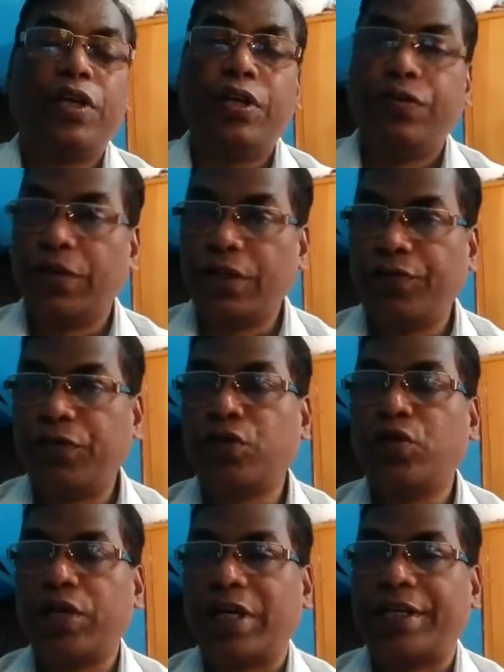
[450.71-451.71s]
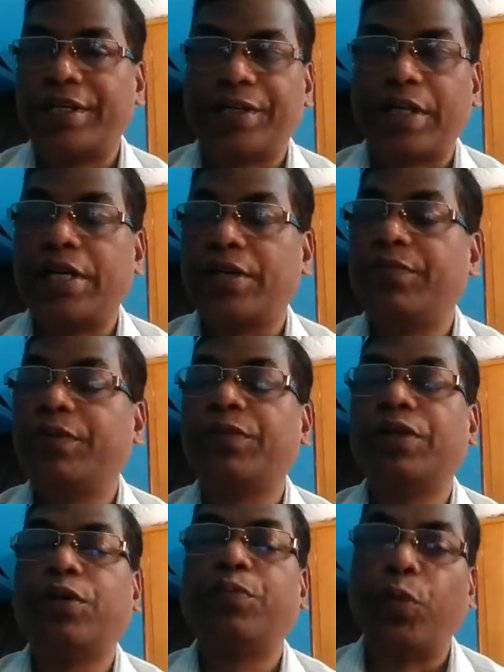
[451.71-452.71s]
Even if you don't understand, remember
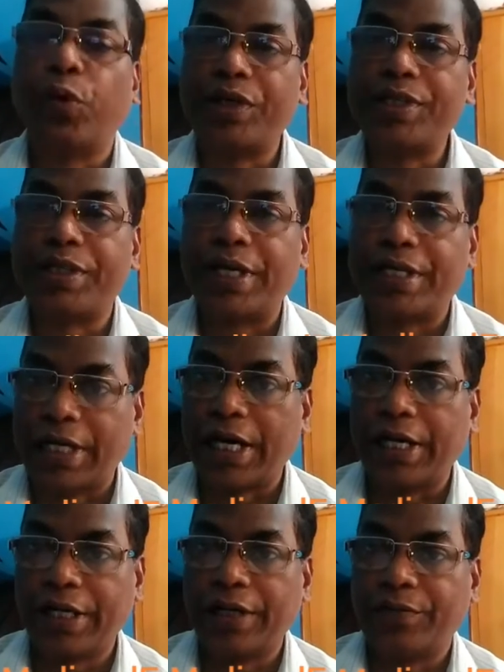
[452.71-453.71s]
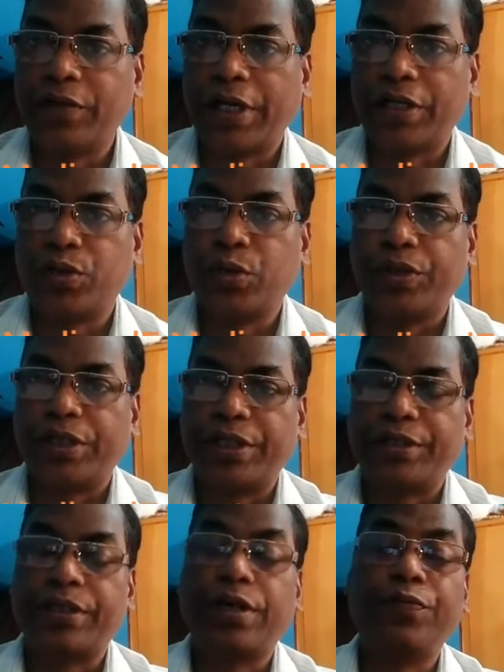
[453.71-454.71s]
the points that I told
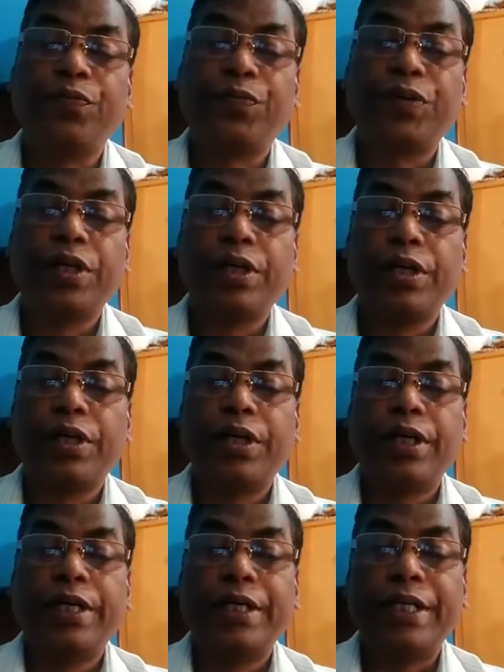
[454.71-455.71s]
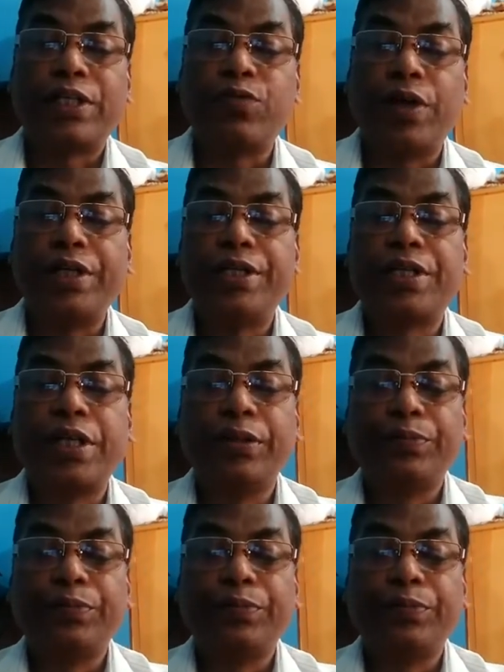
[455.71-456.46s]
just now. Next one is